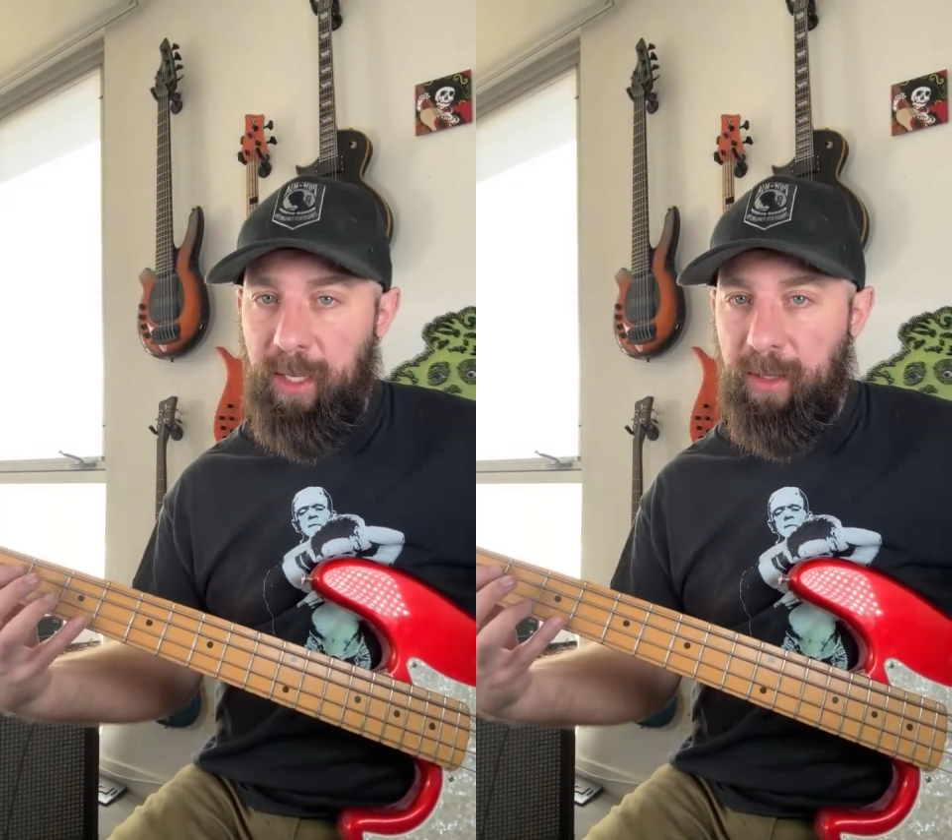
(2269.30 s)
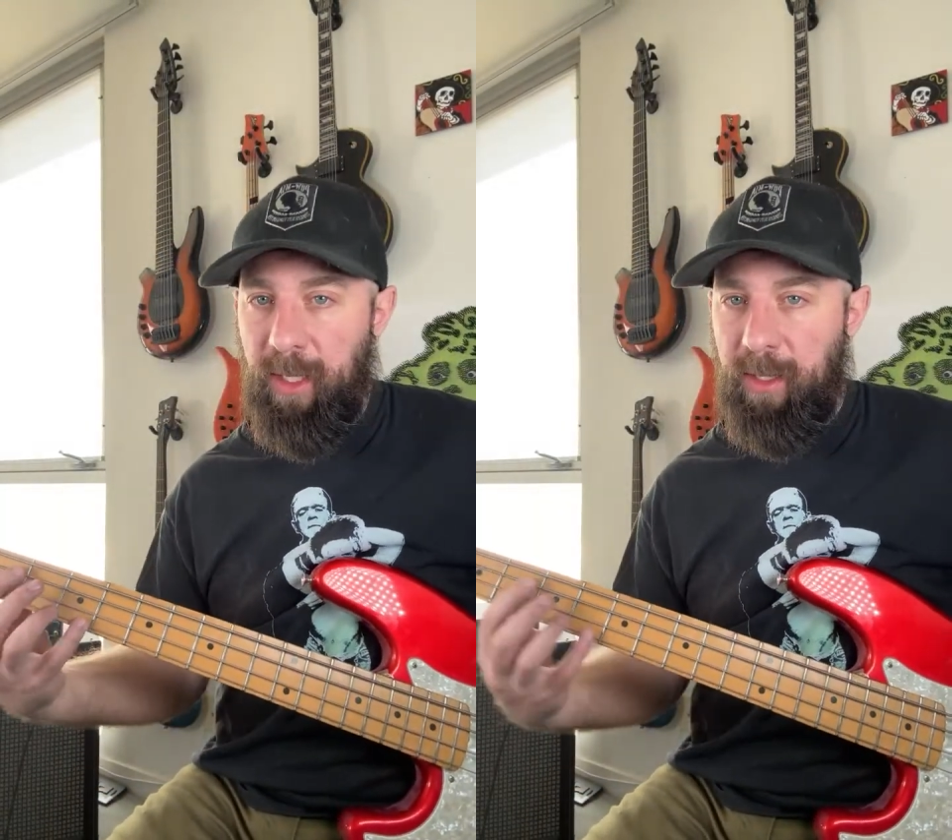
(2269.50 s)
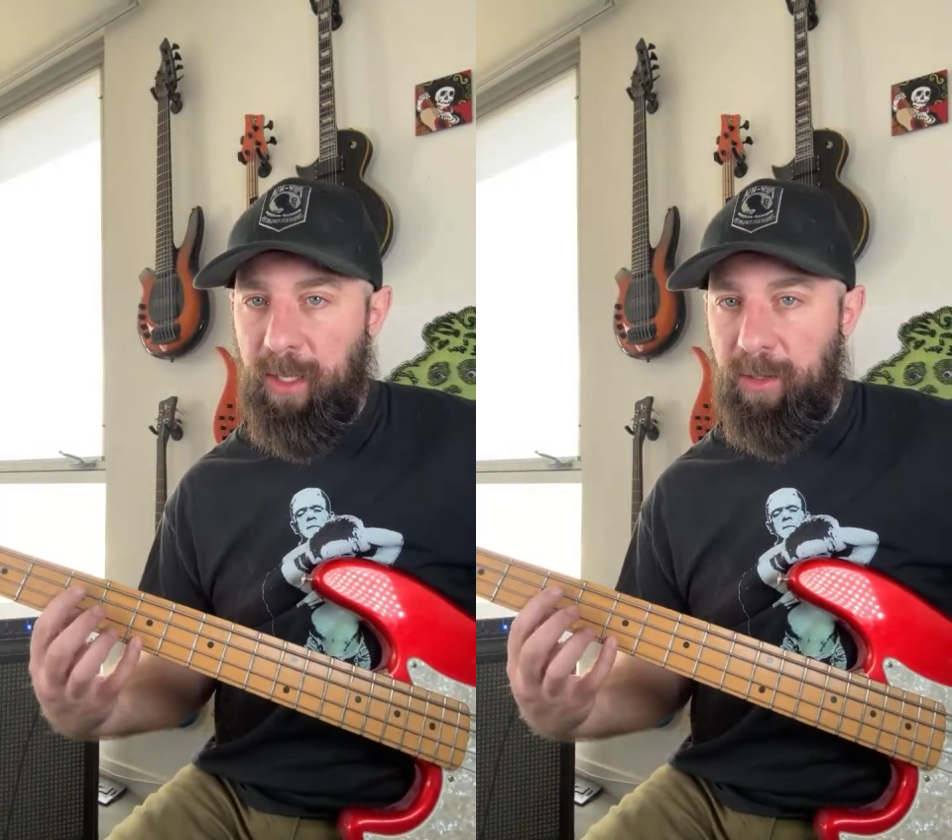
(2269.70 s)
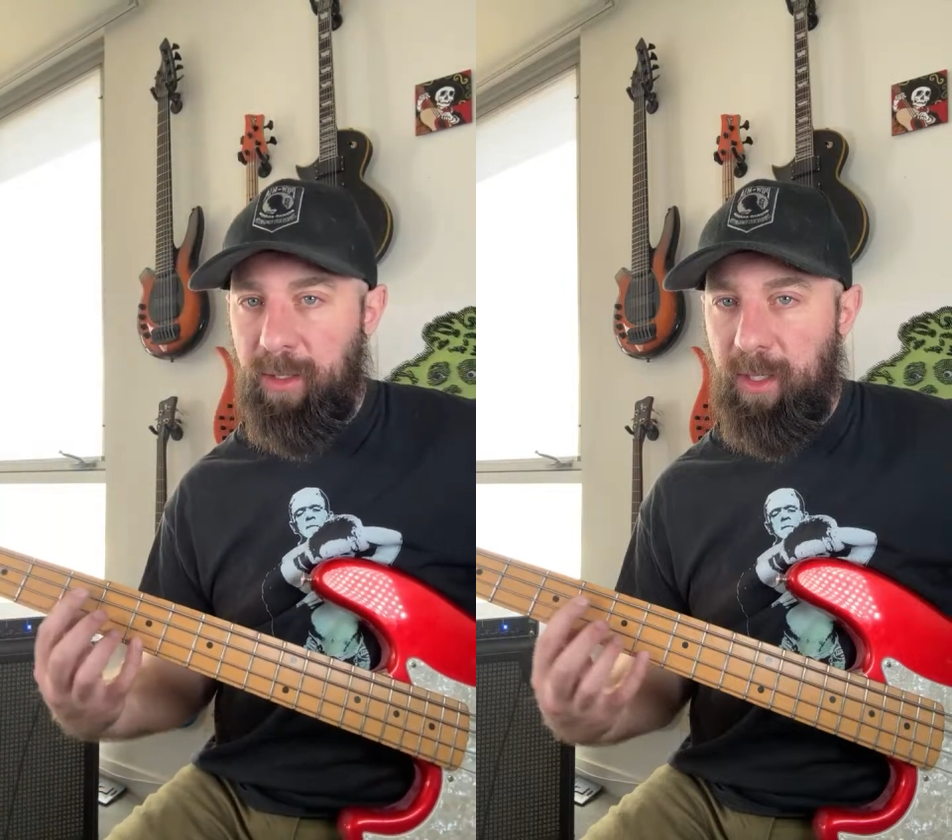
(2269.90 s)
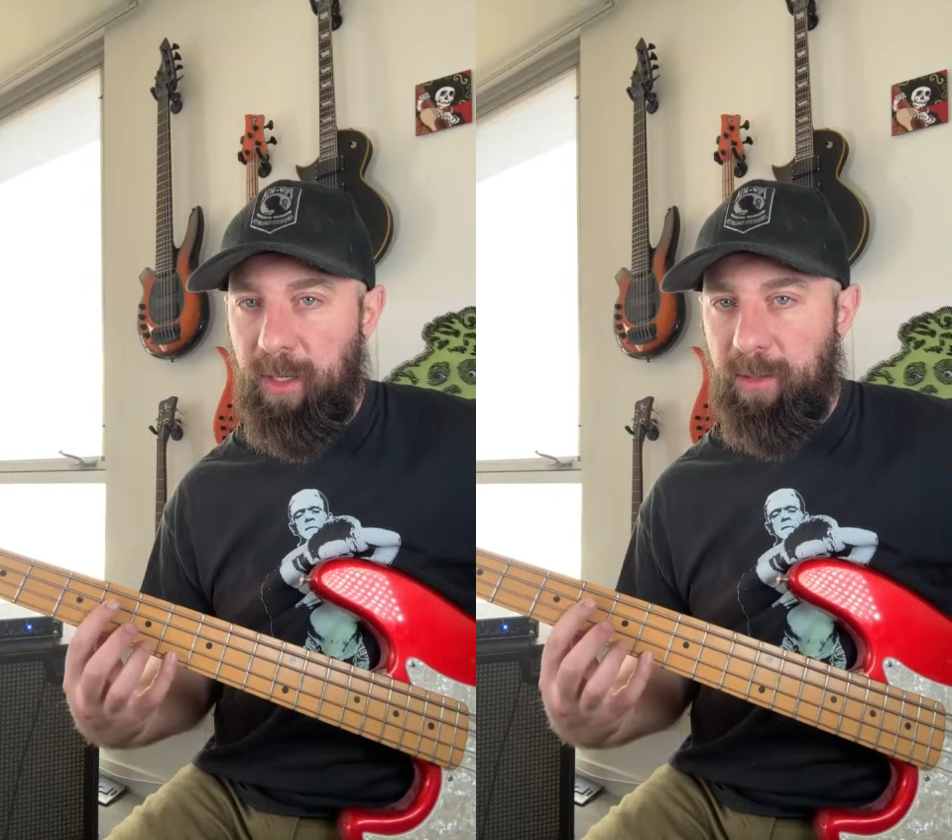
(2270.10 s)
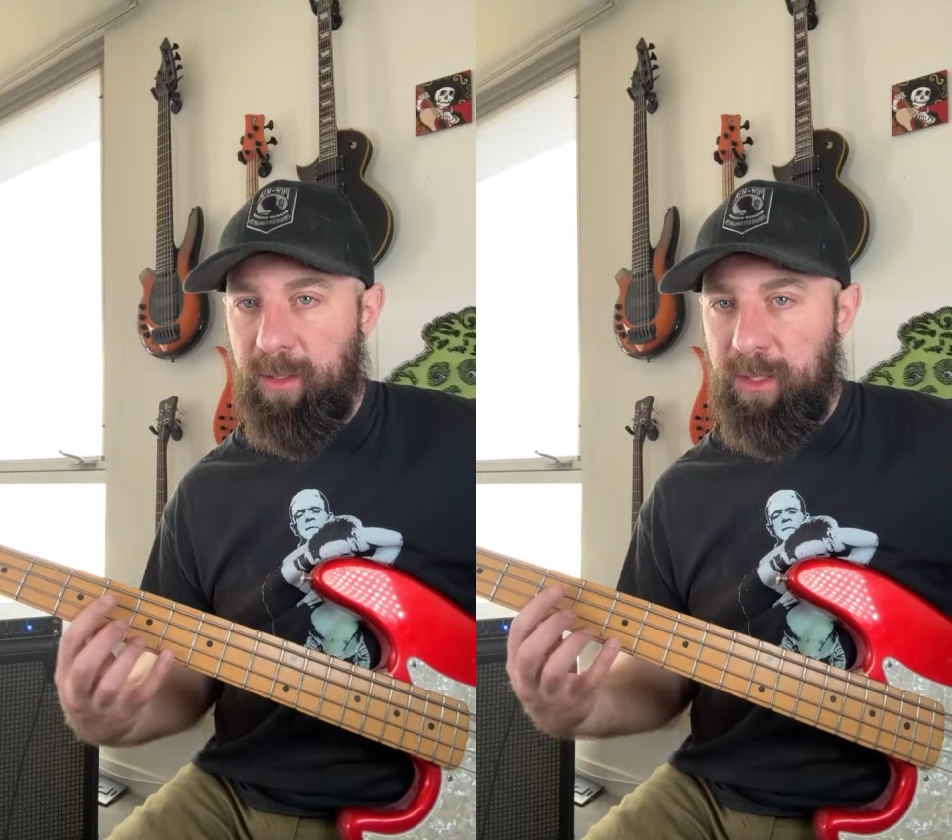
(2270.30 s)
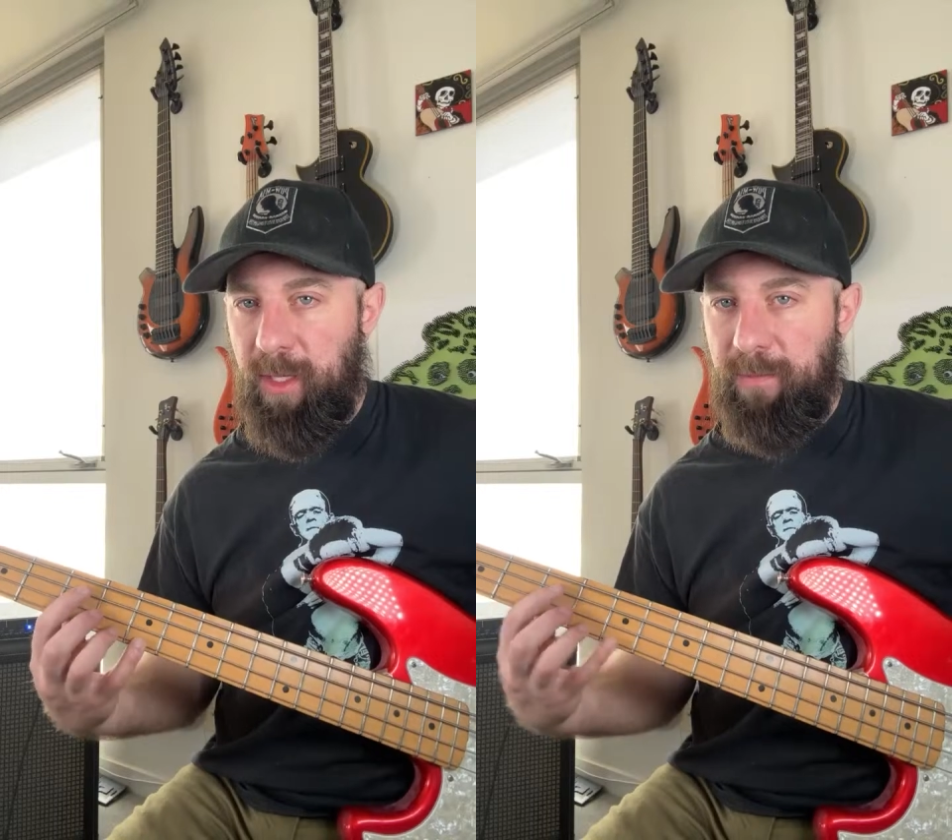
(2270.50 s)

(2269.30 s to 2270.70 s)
that they couldn't hear this stuff,